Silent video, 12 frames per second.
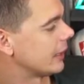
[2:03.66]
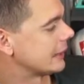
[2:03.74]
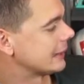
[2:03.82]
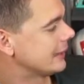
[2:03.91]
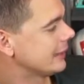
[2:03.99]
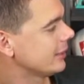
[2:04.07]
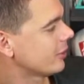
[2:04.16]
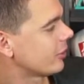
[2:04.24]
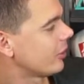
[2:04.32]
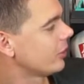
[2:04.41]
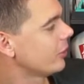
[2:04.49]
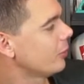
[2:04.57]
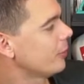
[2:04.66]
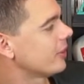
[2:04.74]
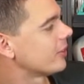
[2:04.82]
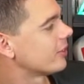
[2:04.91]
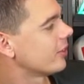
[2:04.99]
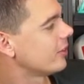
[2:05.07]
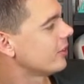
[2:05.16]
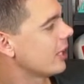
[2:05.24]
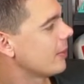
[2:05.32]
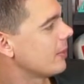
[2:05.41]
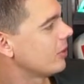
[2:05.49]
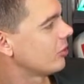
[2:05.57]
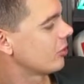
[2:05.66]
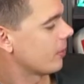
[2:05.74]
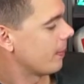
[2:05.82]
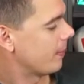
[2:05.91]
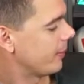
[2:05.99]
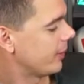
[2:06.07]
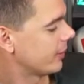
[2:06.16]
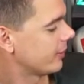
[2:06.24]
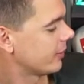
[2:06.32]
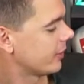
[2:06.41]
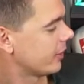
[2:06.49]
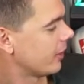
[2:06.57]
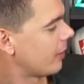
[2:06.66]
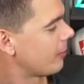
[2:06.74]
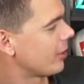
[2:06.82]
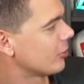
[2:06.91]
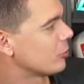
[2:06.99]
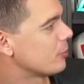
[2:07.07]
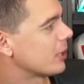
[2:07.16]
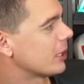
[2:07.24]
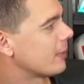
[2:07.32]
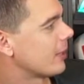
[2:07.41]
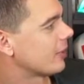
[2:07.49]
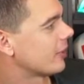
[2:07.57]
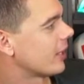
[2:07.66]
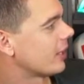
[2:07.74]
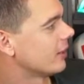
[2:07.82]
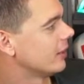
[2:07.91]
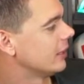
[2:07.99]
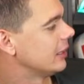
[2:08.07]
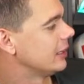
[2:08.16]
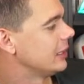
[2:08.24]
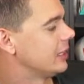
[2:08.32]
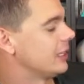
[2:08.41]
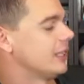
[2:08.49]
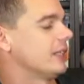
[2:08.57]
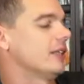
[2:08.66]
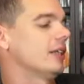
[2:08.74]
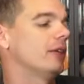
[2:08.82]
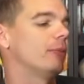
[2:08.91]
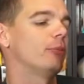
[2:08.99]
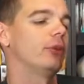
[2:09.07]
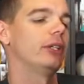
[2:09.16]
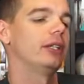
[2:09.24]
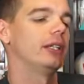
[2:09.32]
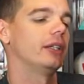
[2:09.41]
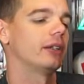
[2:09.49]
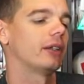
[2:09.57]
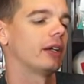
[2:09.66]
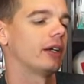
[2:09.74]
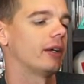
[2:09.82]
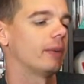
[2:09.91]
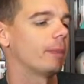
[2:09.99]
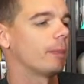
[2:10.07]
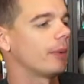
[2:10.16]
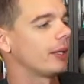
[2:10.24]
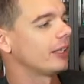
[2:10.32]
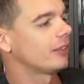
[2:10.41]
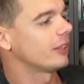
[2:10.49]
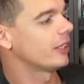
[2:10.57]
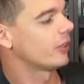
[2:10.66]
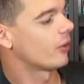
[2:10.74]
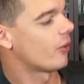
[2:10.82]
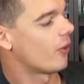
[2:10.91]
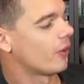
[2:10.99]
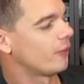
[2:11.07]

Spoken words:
He looked a little bit sun damaged, but I'm not too picky about that. Pretty neat. I'd like to get all the